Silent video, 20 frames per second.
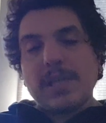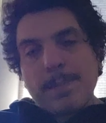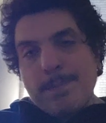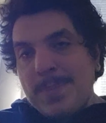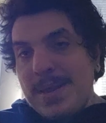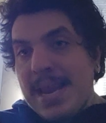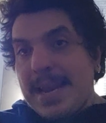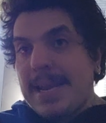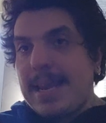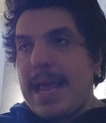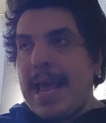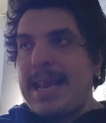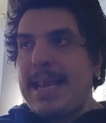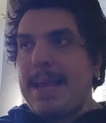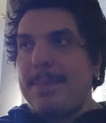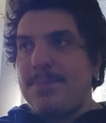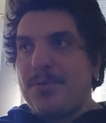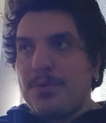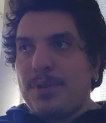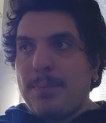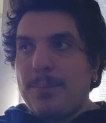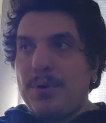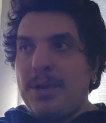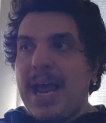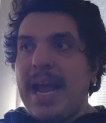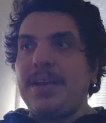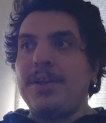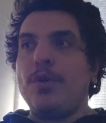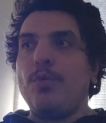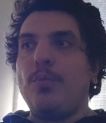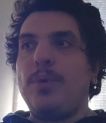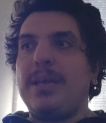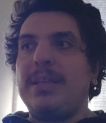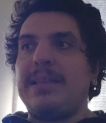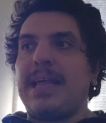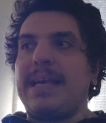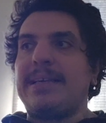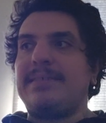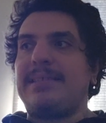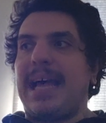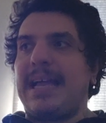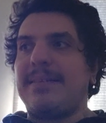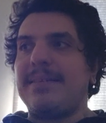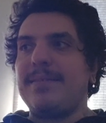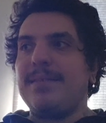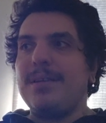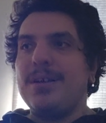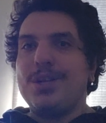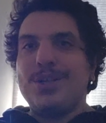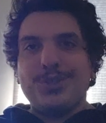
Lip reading: But then in episode number 9, you realize that,